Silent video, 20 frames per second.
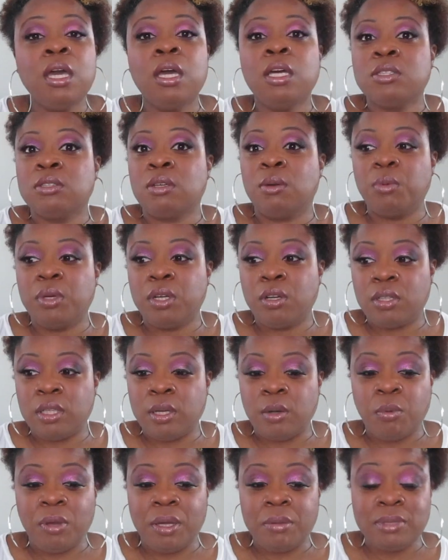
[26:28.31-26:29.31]
So I went on
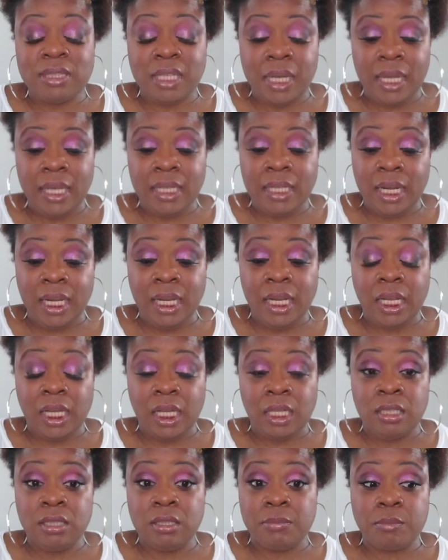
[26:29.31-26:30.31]
their website,
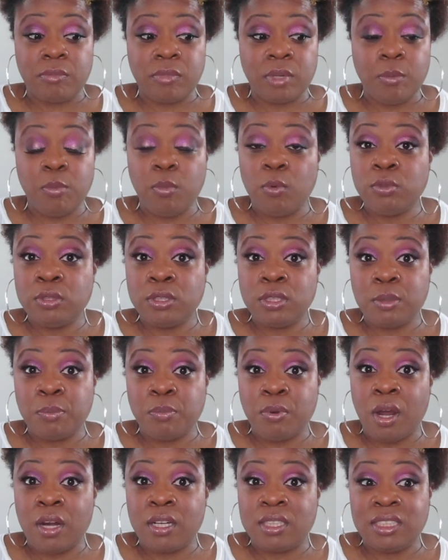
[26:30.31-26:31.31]
and most of the
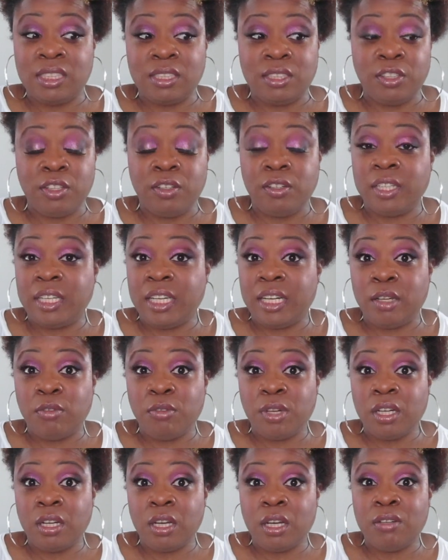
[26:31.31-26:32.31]
products that they're getting
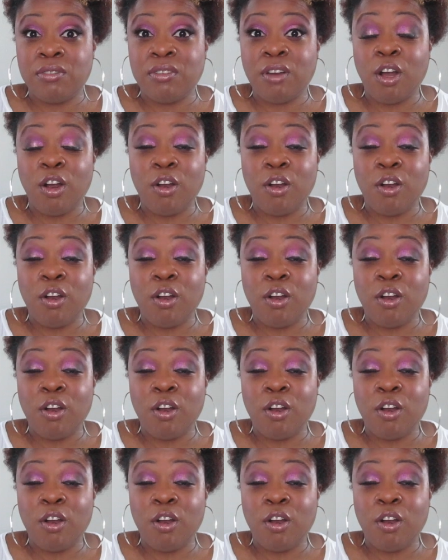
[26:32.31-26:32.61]
rid of